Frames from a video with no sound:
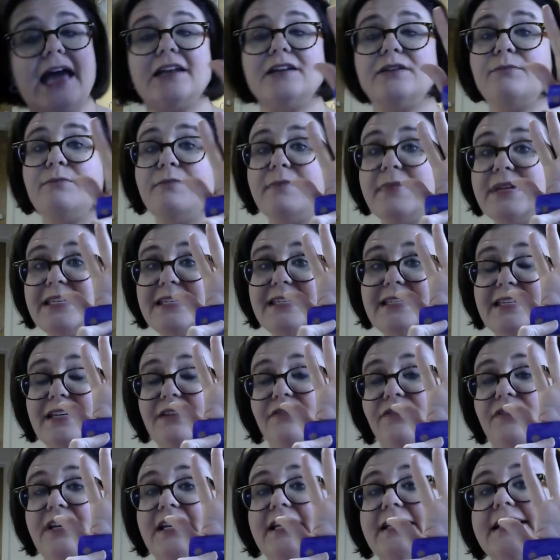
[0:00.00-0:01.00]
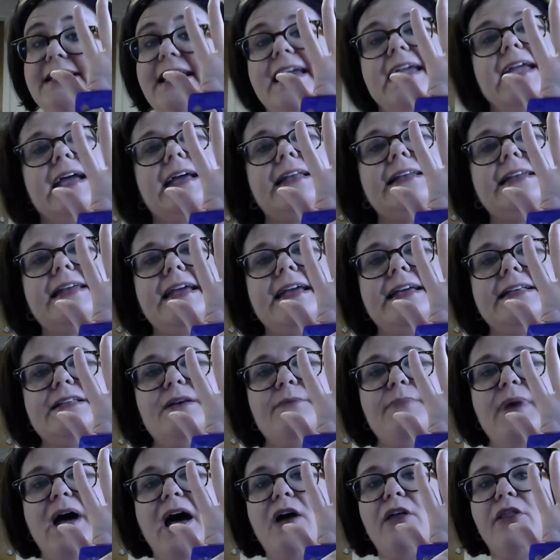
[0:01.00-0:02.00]
And Miss Tiffany's hand is
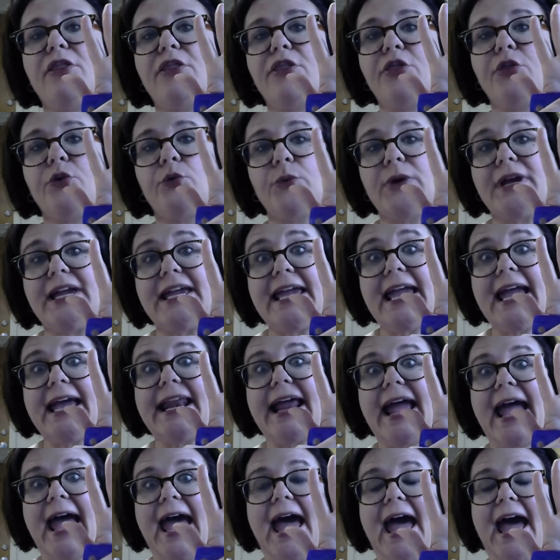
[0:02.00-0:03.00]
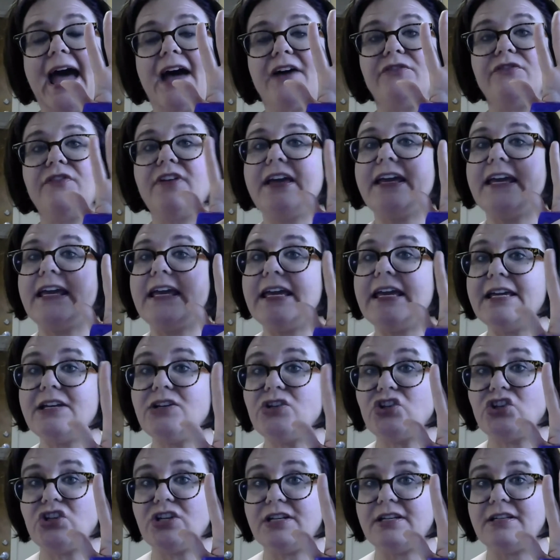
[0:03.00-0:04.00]
about 3.5
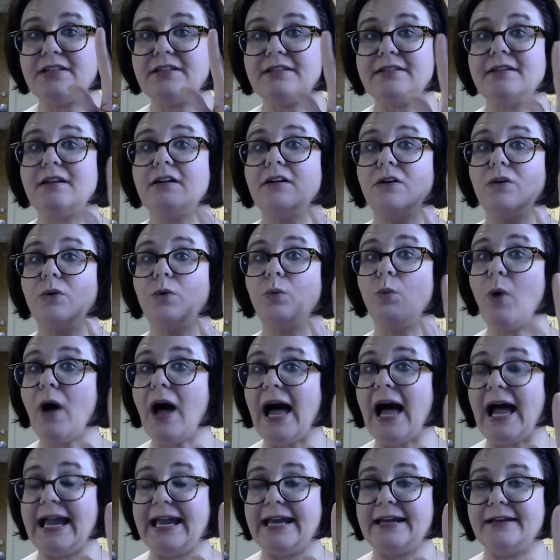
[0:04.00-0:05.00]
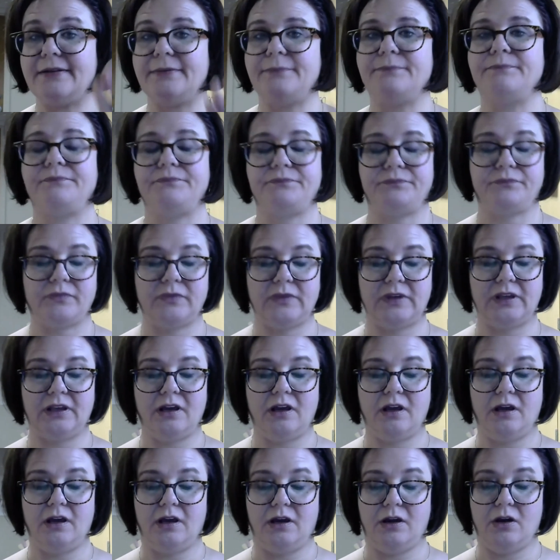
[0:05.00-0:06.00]
inches wide.
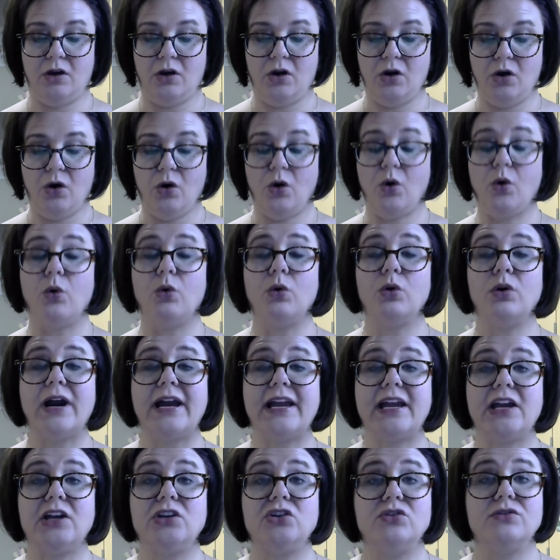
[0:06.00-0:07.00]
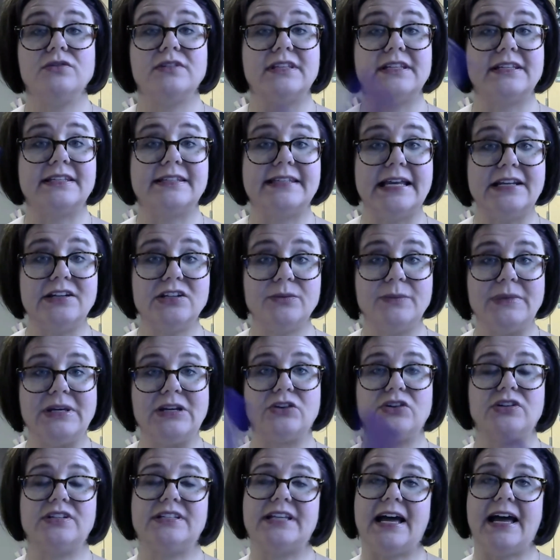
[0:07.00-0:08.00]
Or I could use the
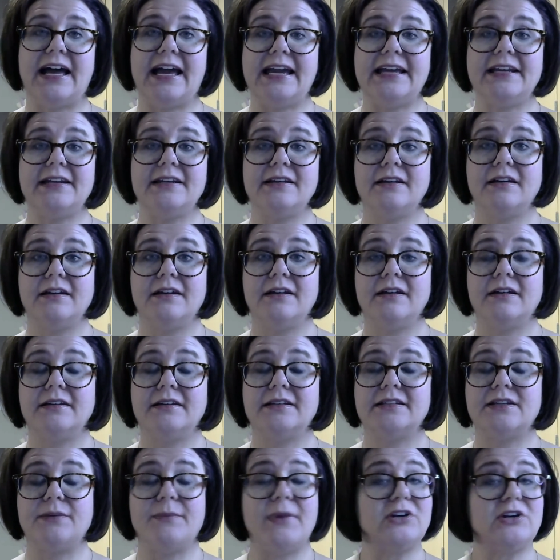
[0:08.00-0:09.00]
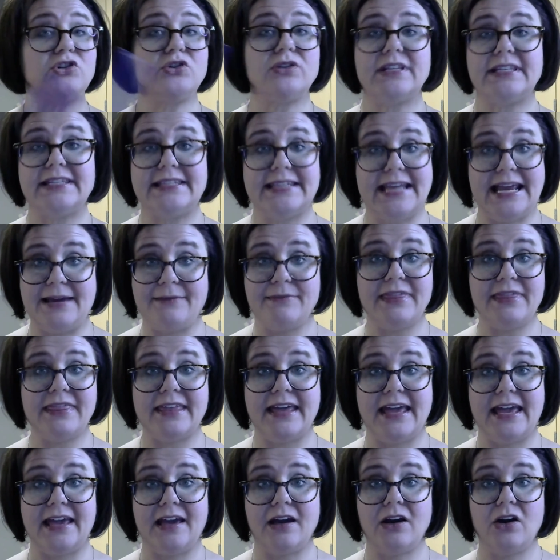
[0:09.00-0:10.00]
centimeter side to measure the same
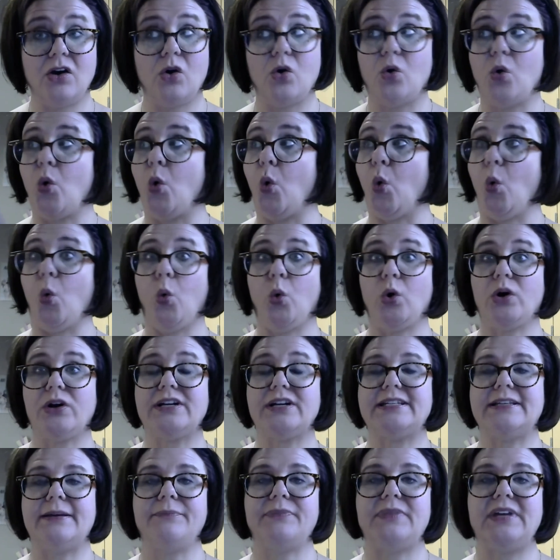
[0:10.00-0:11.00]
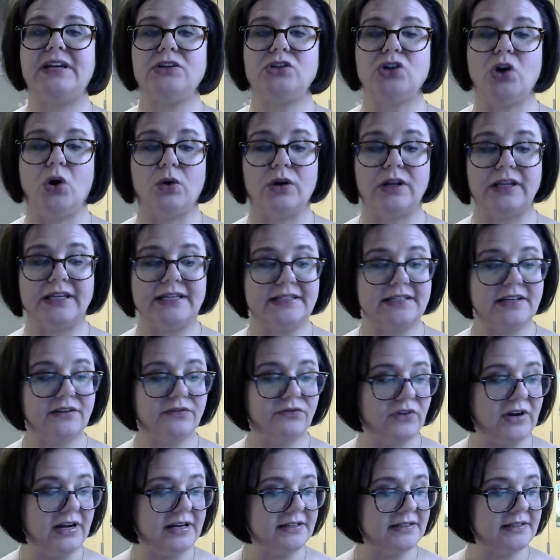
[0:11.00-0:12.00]
thing or something totally
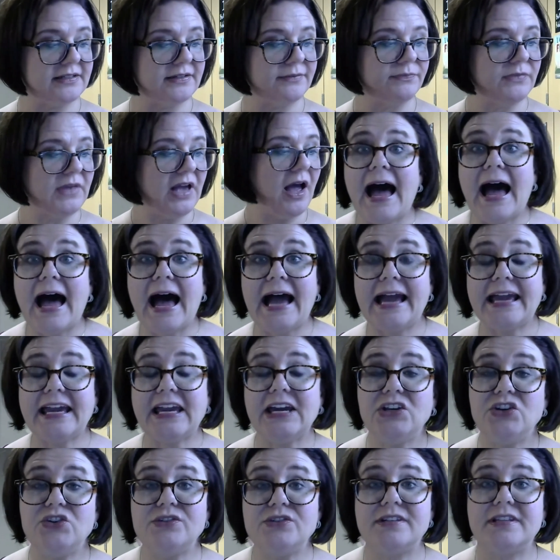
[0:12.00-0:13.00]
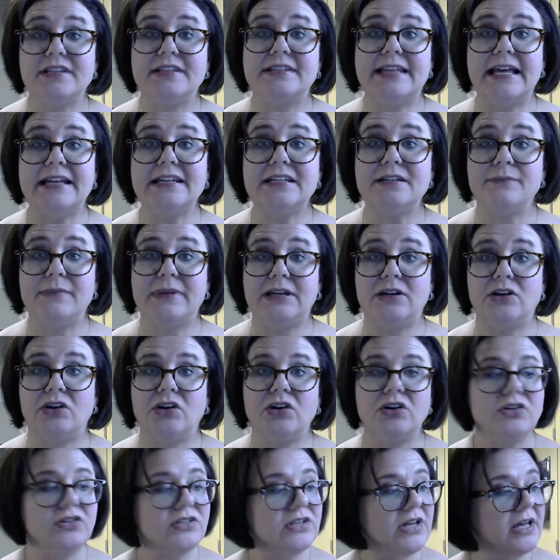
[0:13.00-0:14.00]
different. I could use the
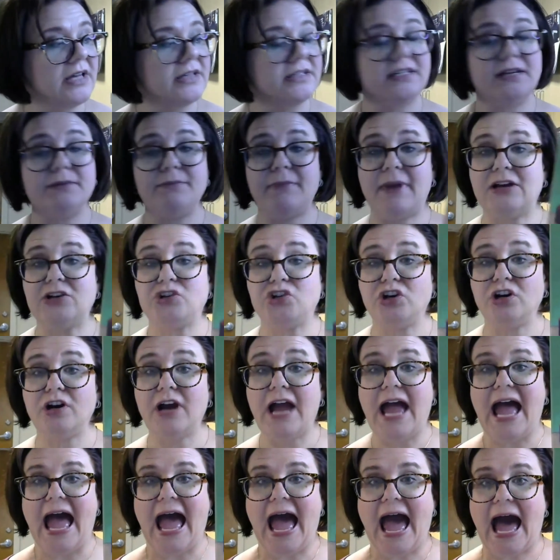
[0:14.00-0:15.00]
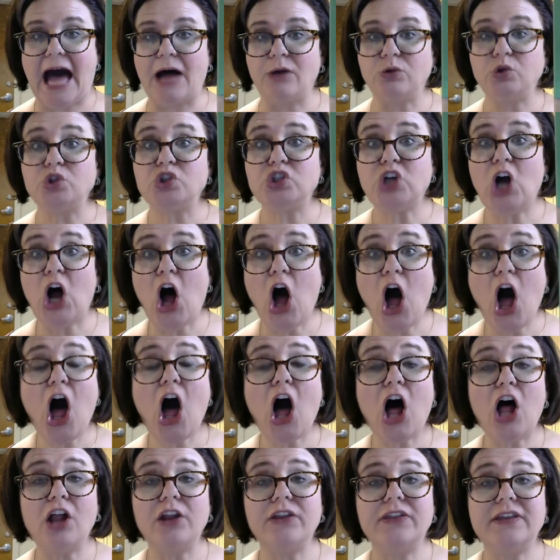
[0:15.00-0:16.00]
centimeters to measure how
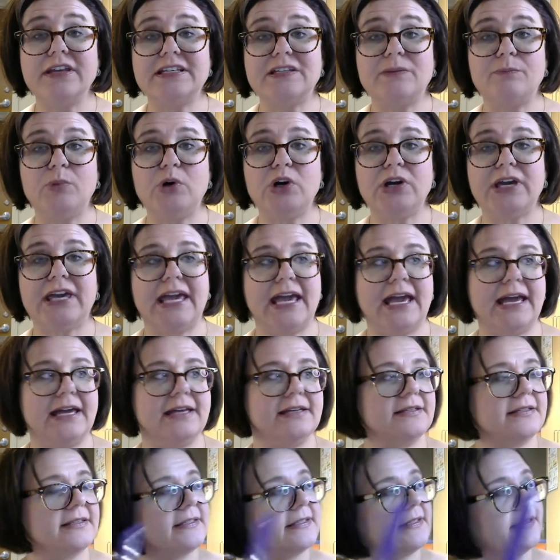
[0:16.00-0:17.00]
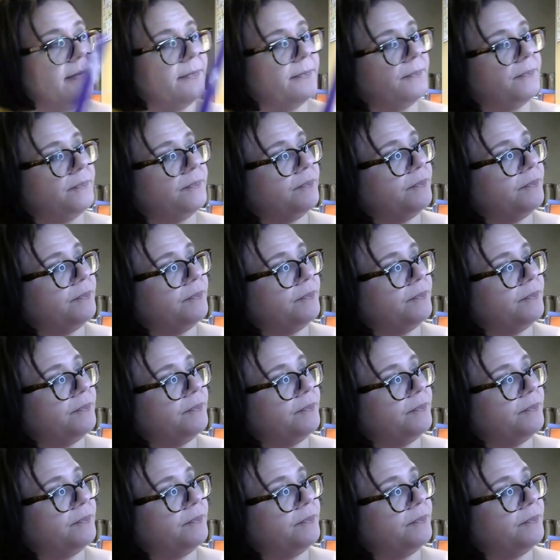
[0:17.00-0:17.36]
tall this book is.